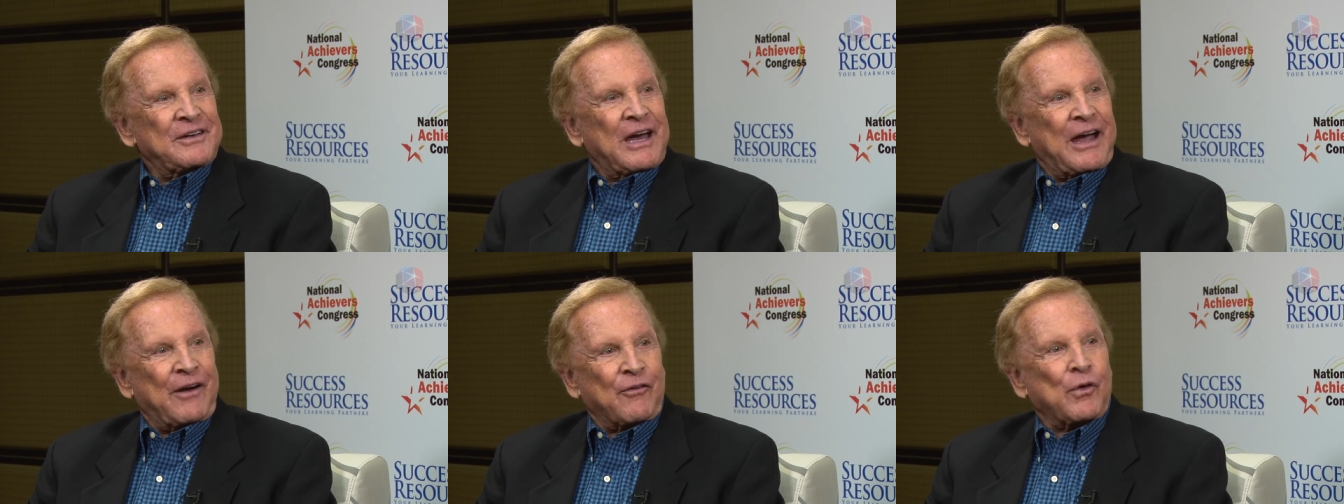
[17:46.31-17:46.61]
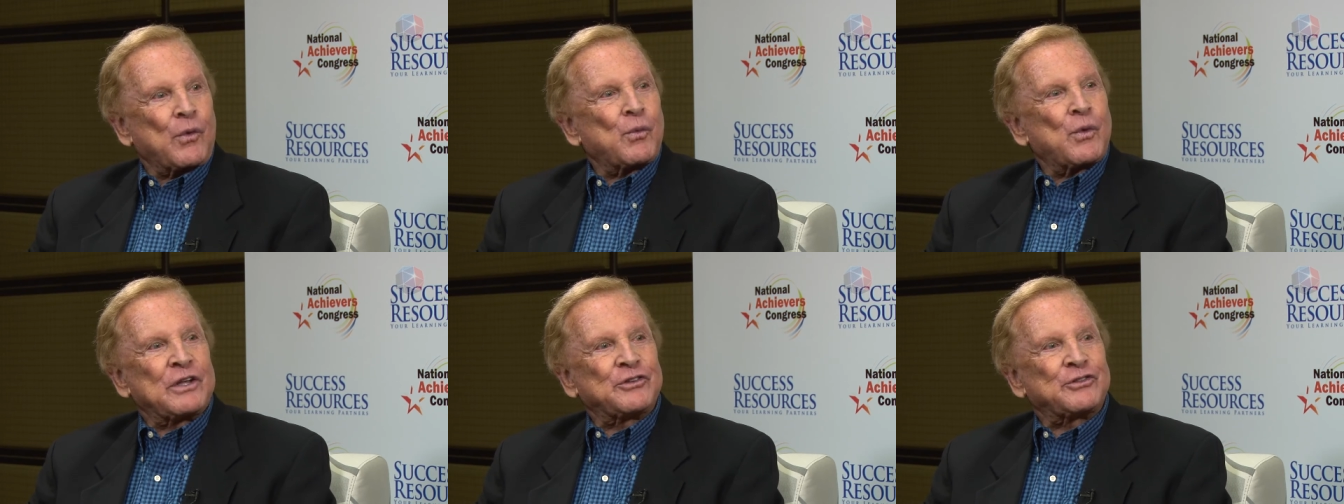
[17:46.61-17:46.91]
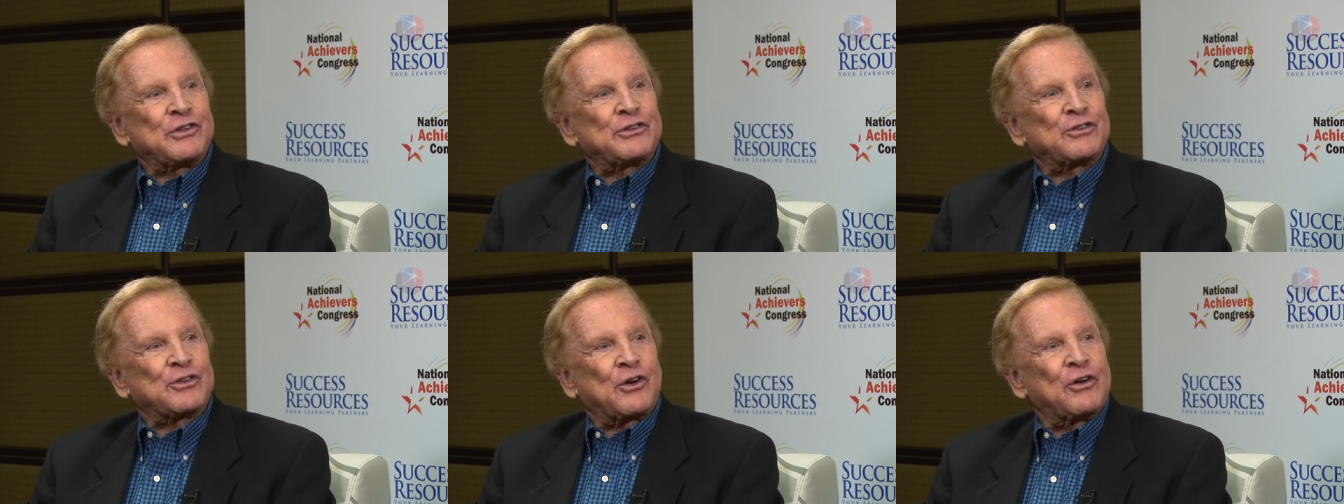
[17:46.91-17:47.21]

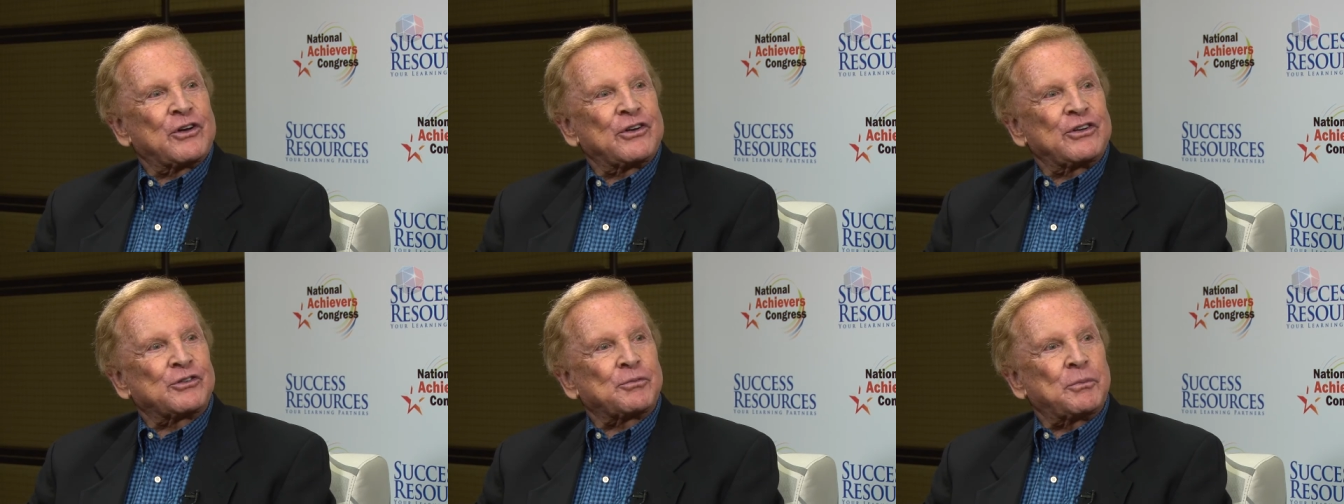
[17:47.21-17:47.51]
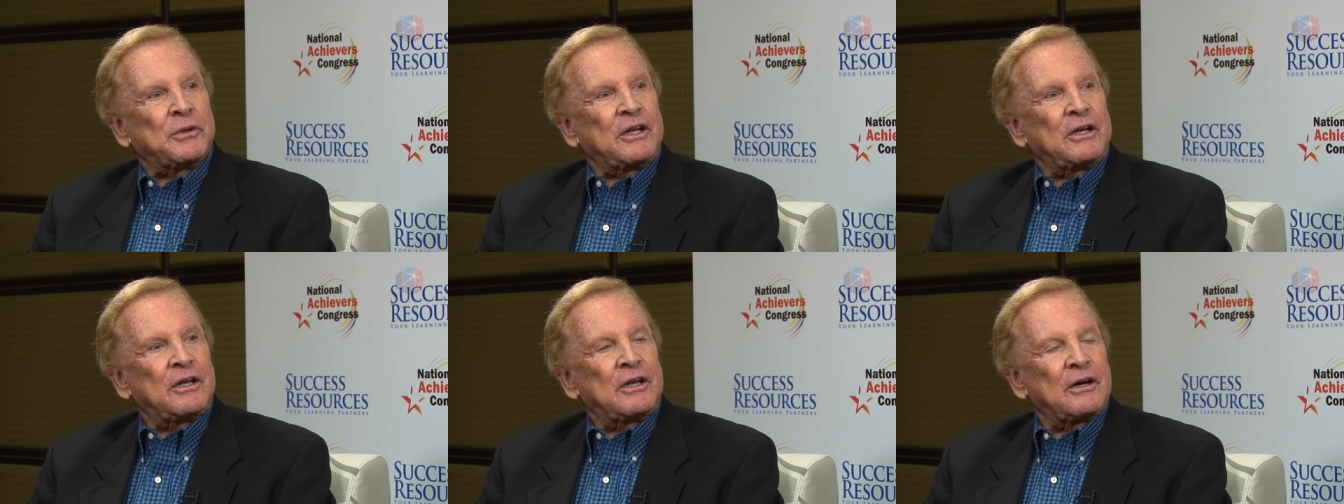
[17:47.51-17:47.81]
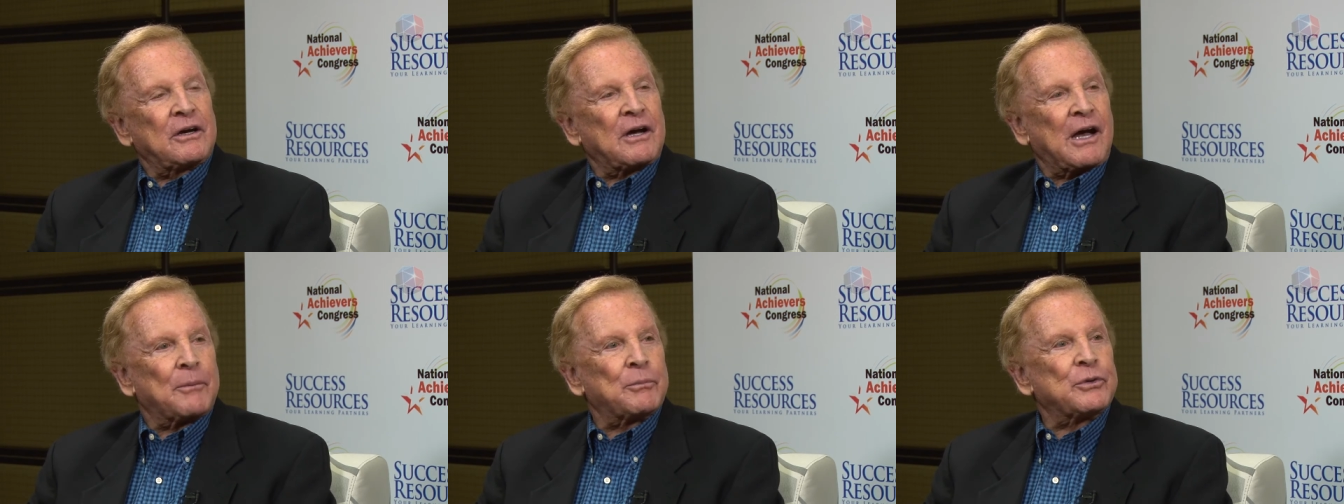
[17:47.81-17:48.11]
Everyone's as good as
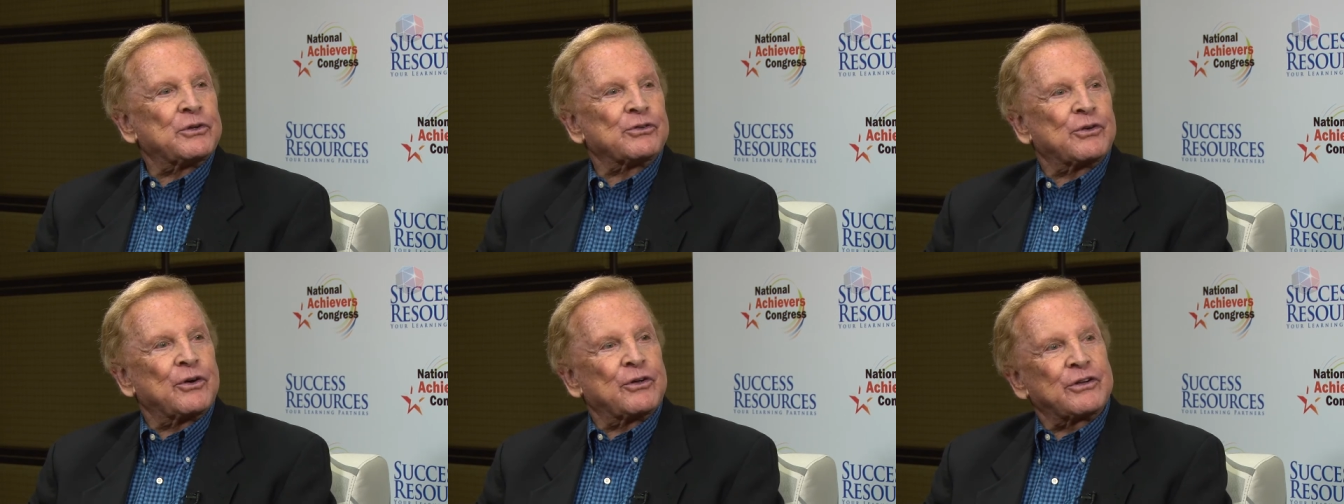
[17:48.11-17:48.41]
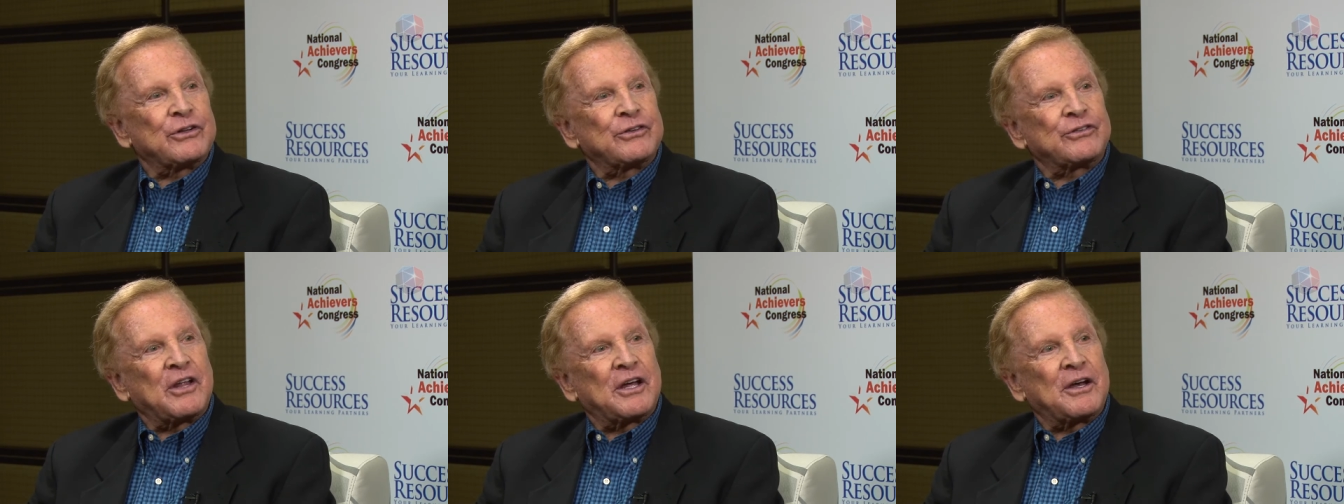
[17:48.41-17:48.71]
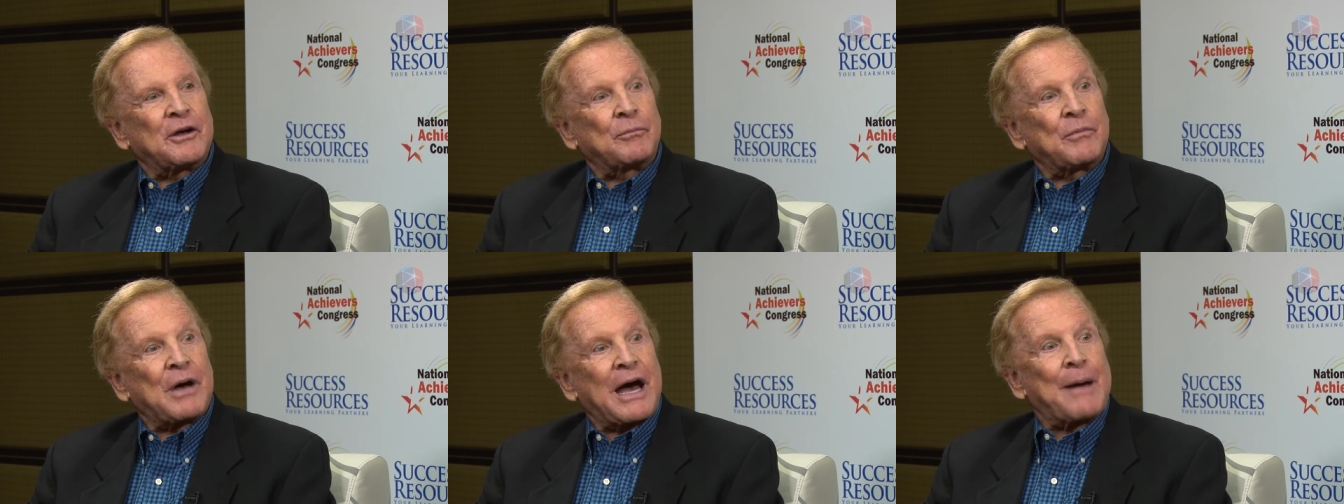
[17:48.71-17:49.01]
me. I'm as good as them.